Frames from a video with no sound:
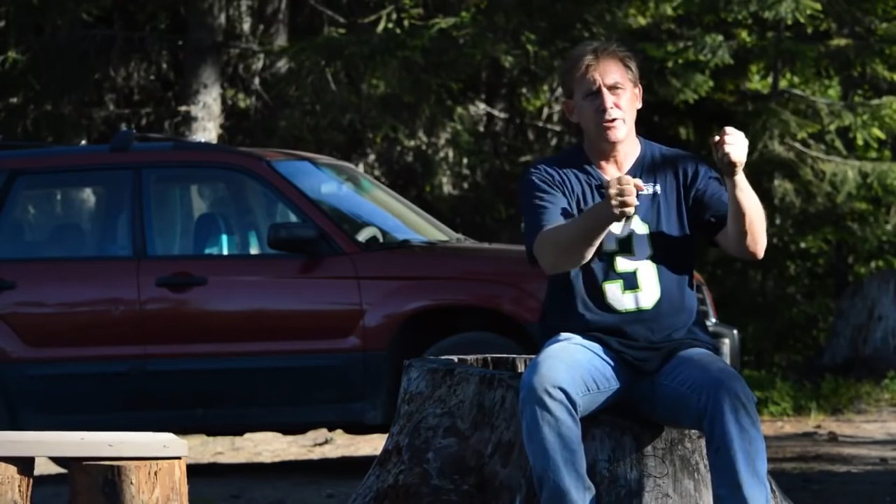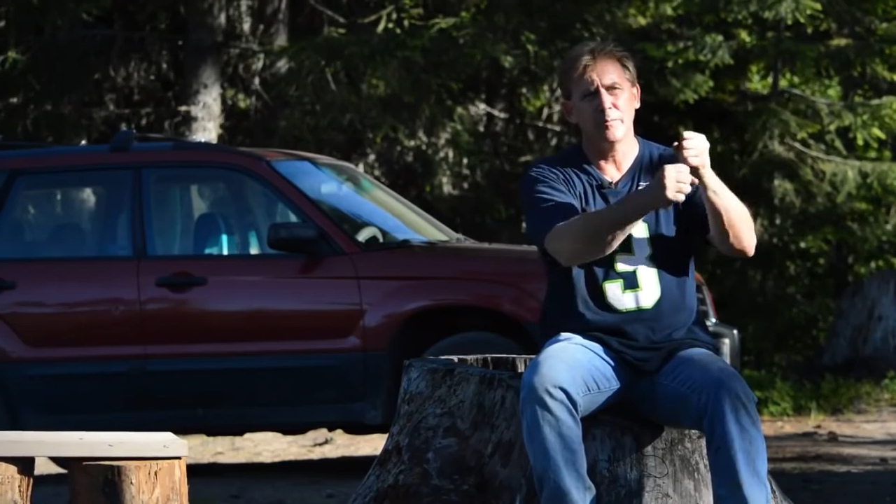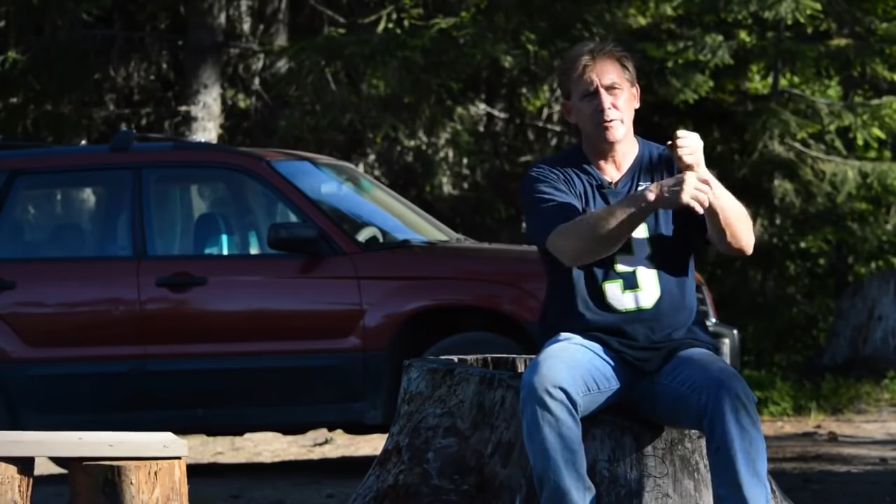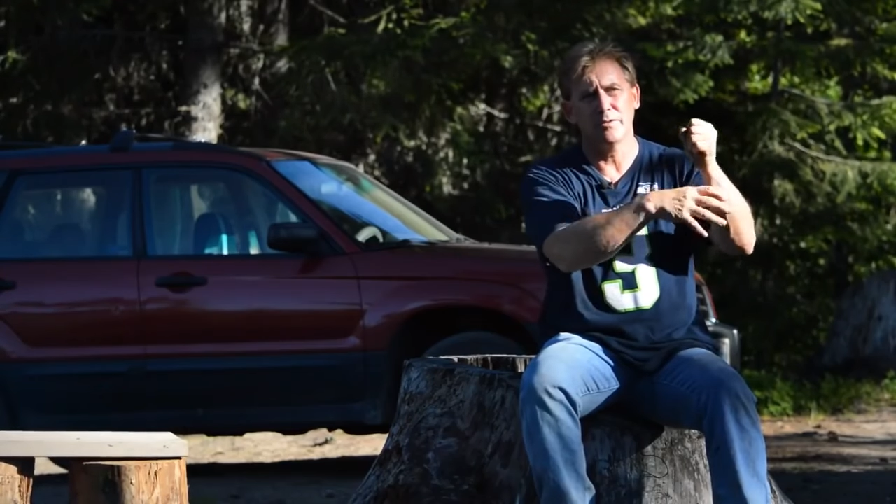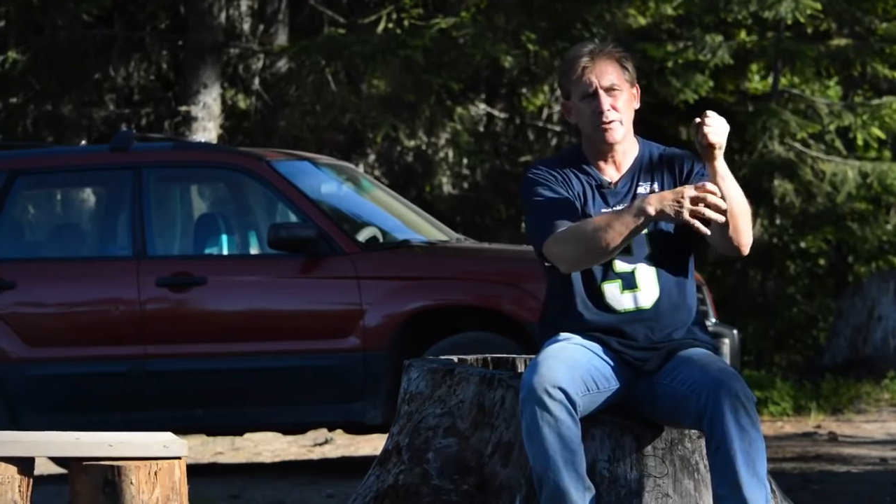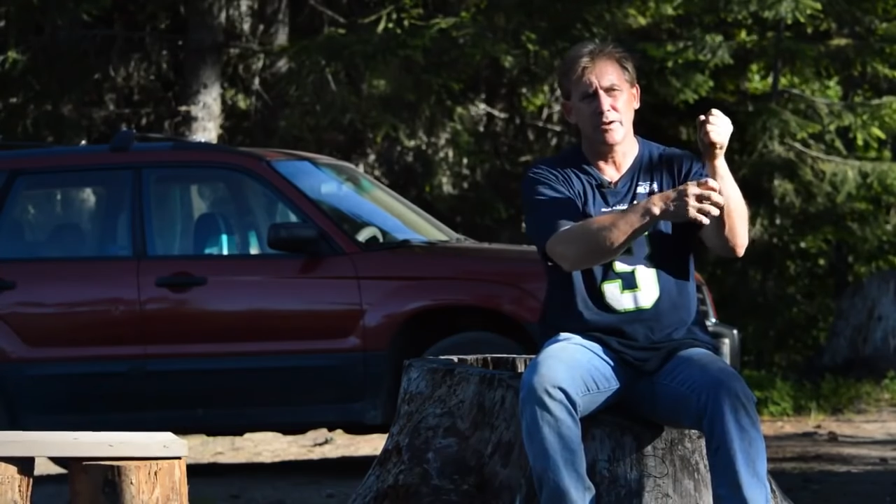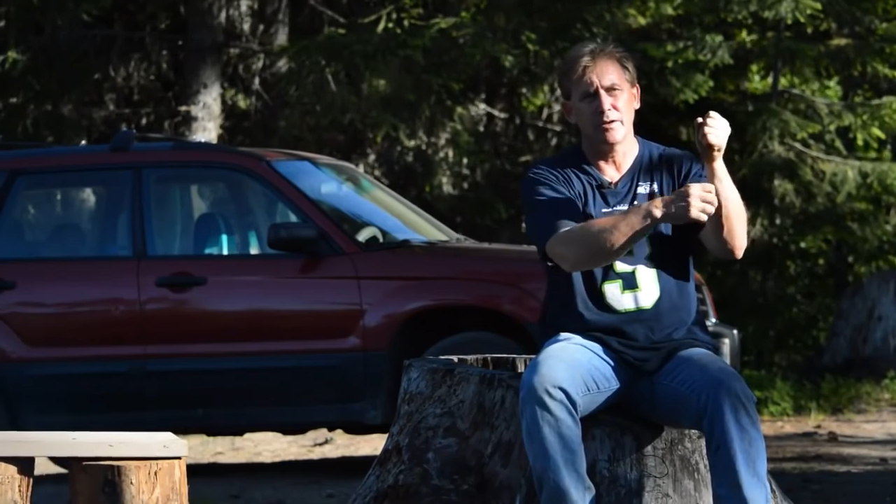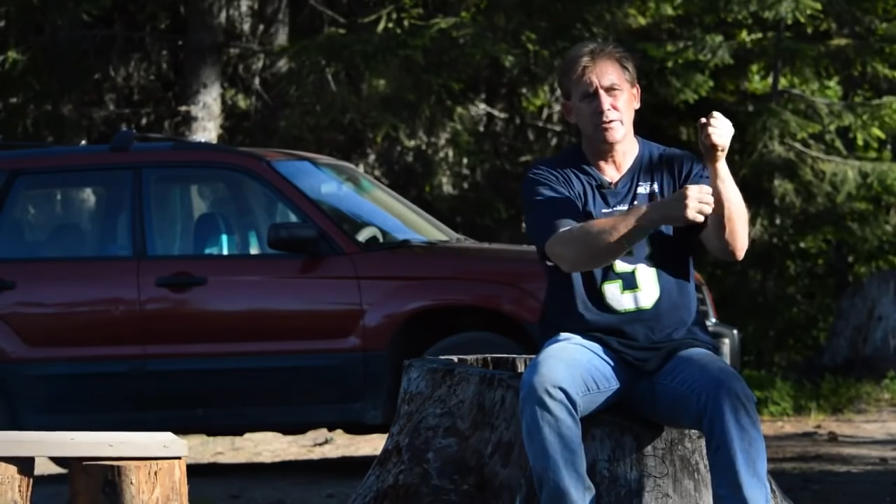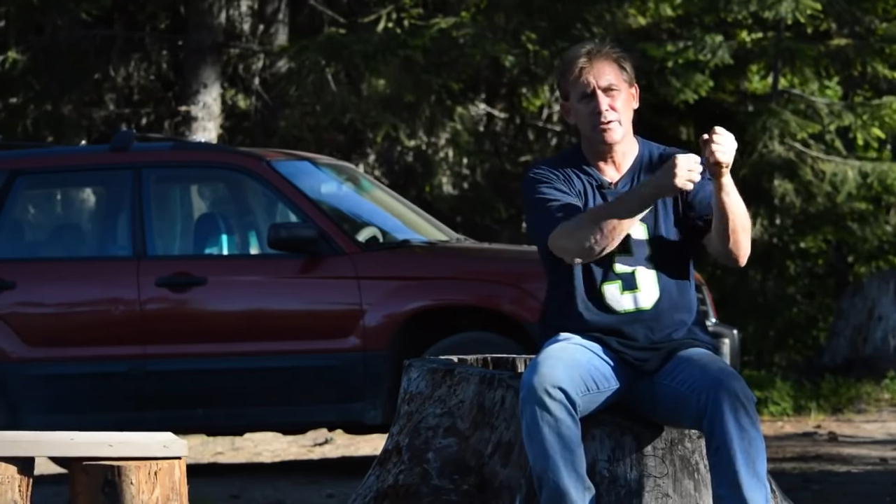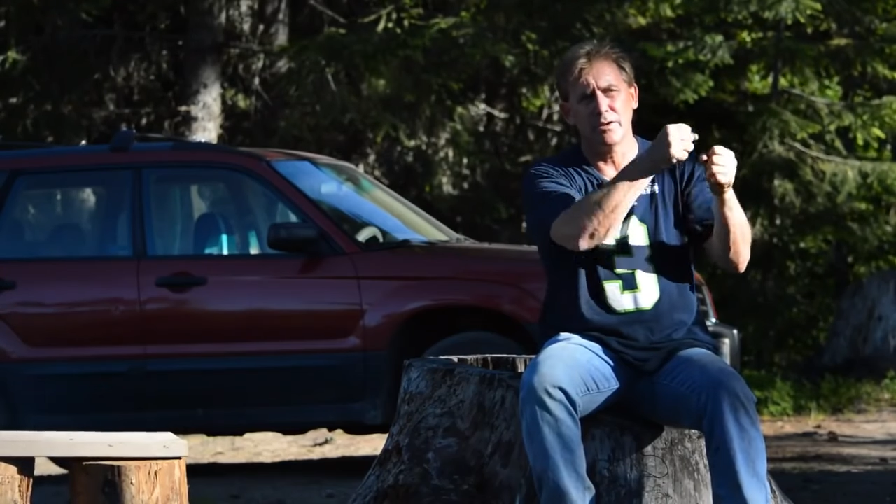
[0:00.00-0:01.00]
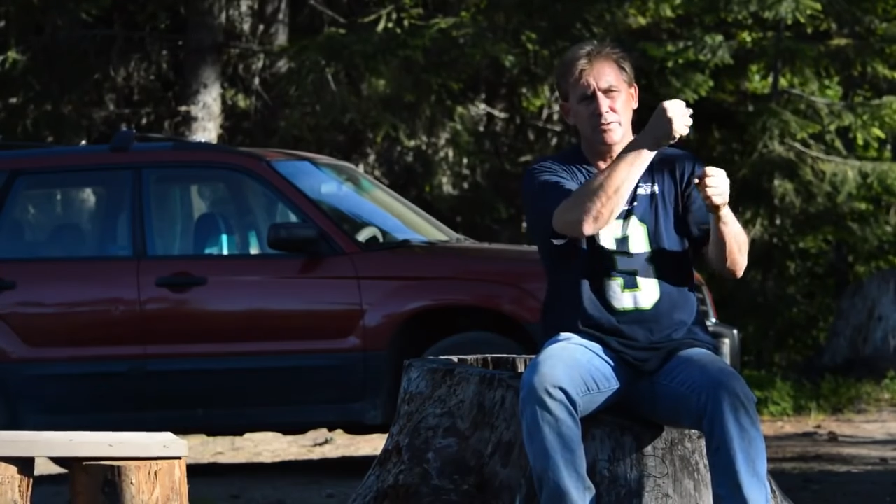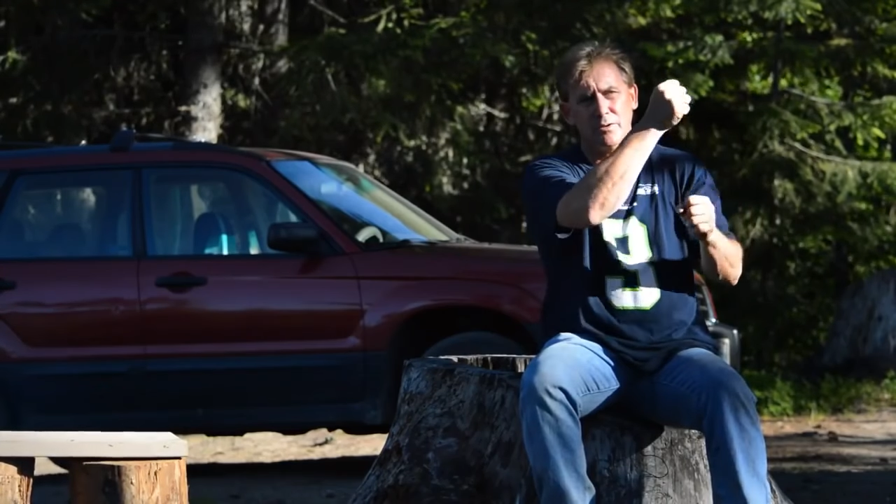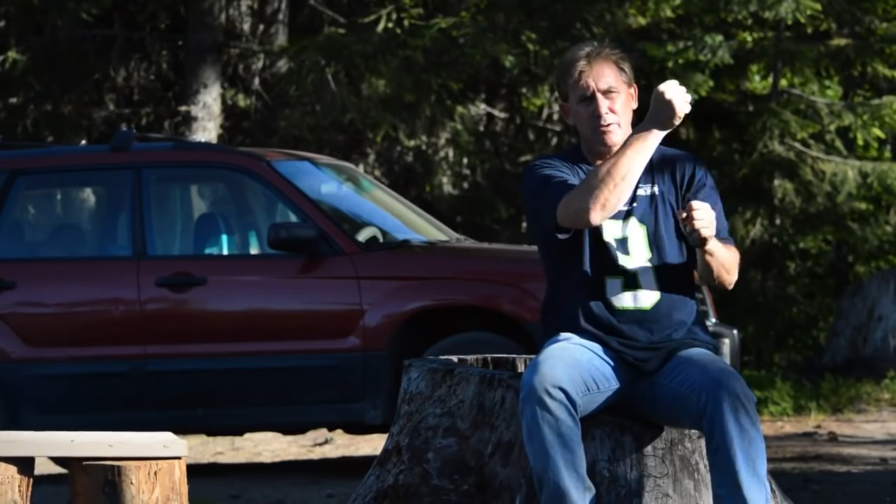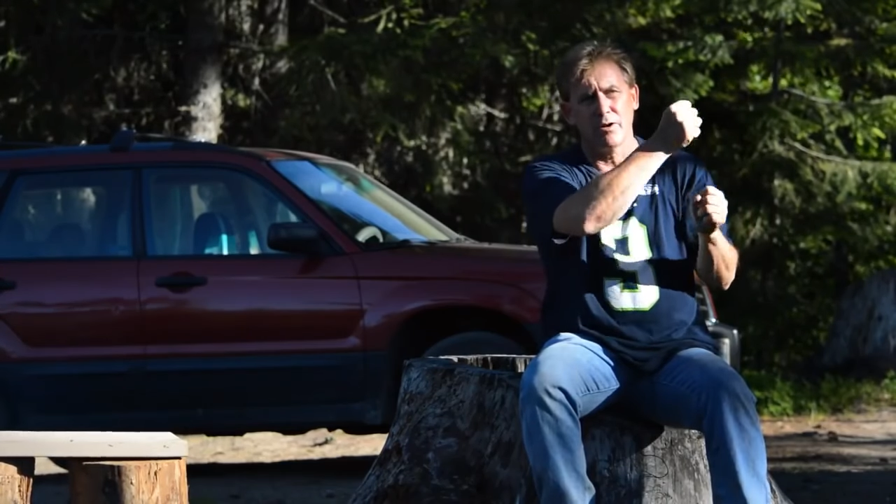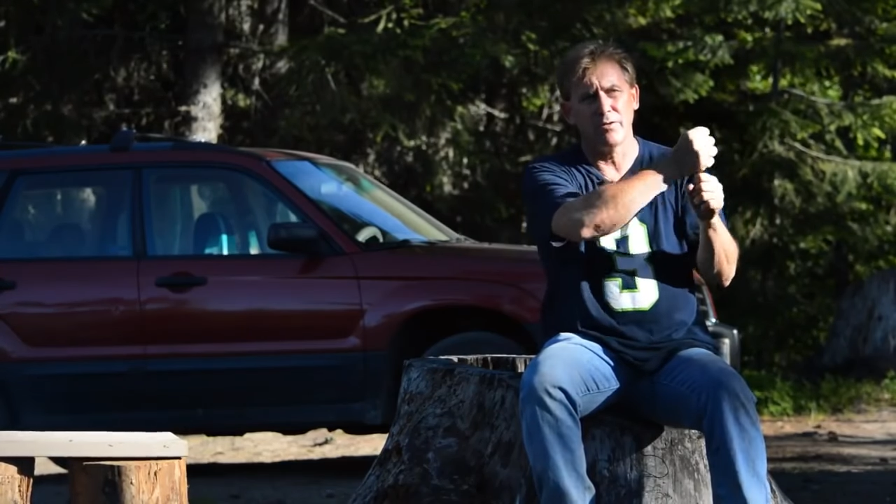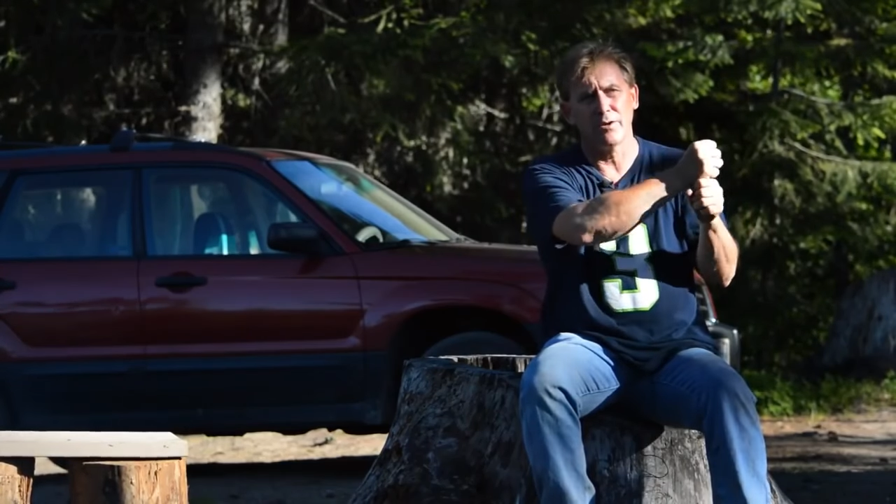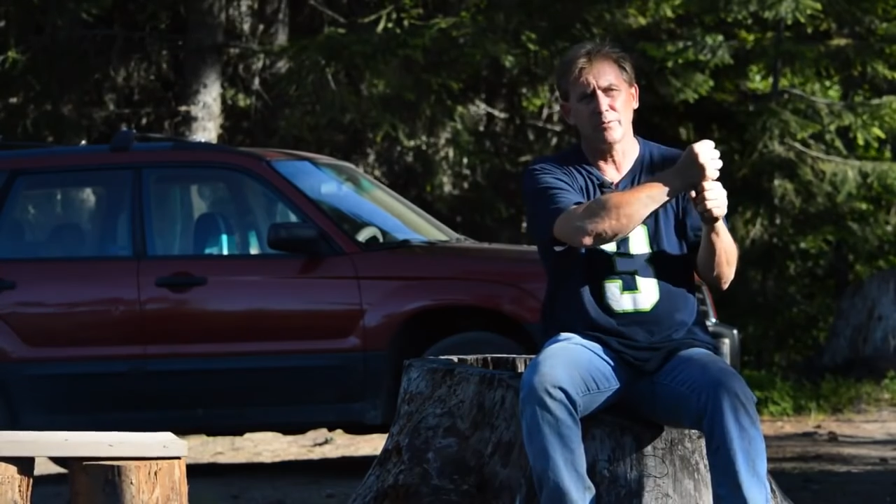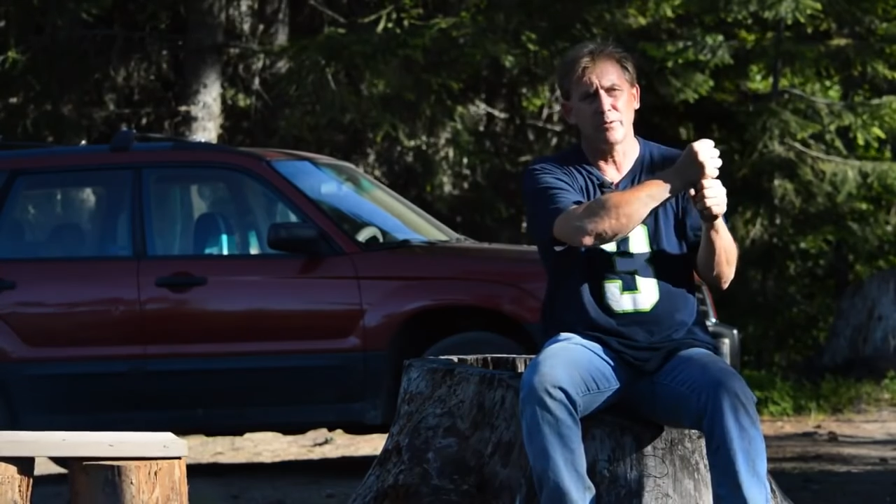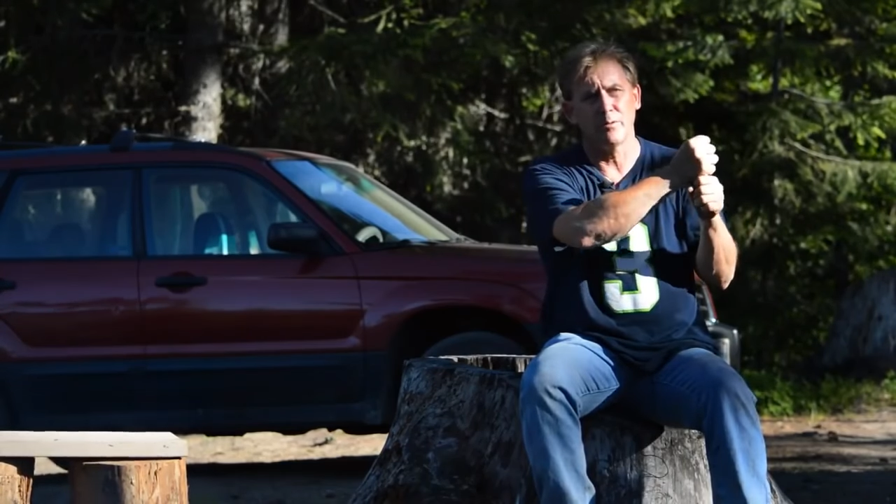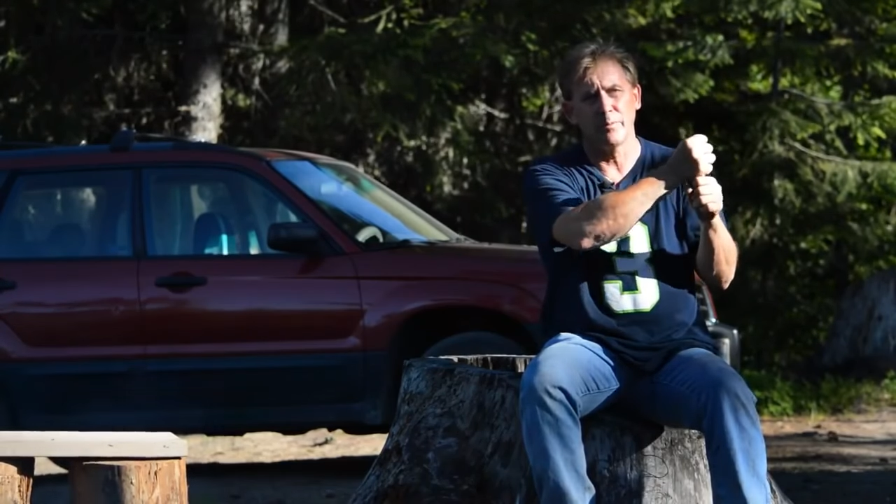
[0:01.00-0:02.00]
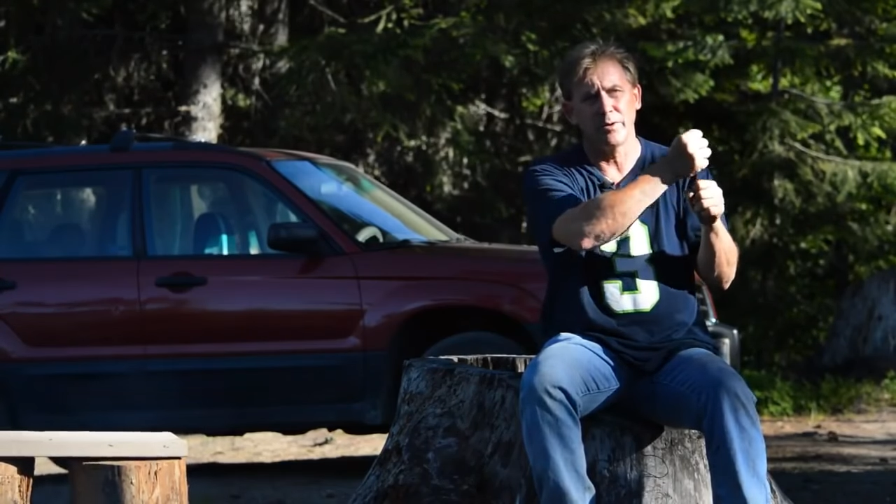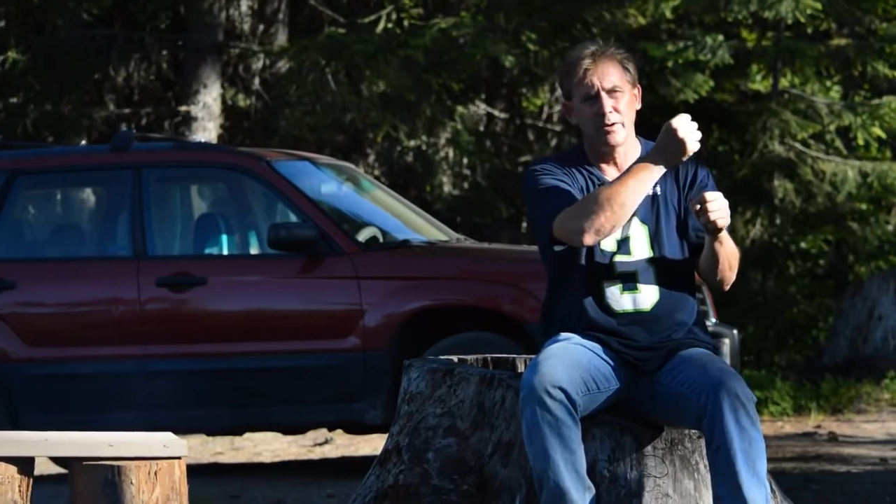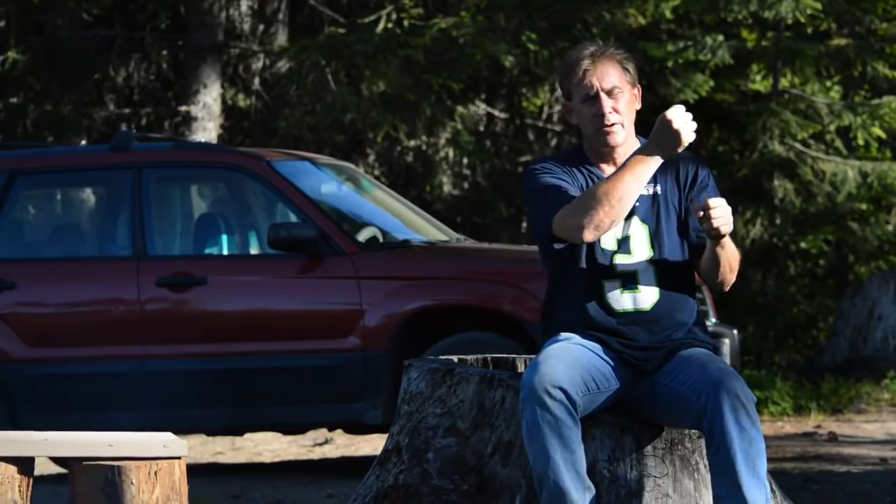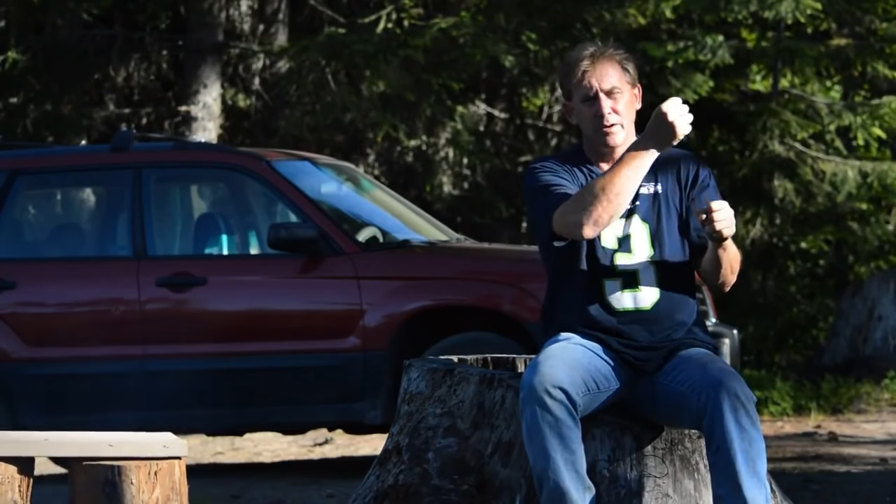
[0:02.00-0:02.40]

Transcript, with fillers: demons and entities are on this rope, and